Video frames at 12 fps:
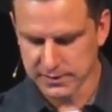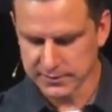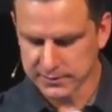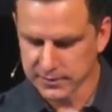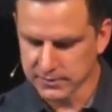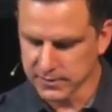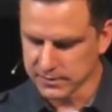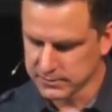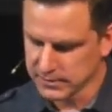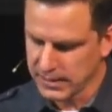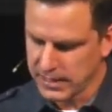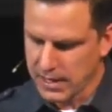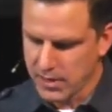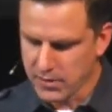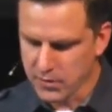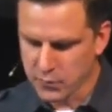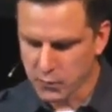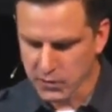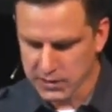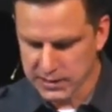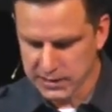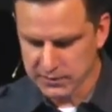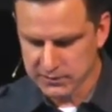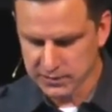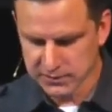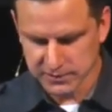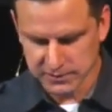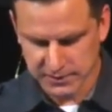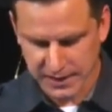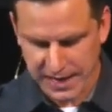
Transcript: it says this Therefore, he, Jesus,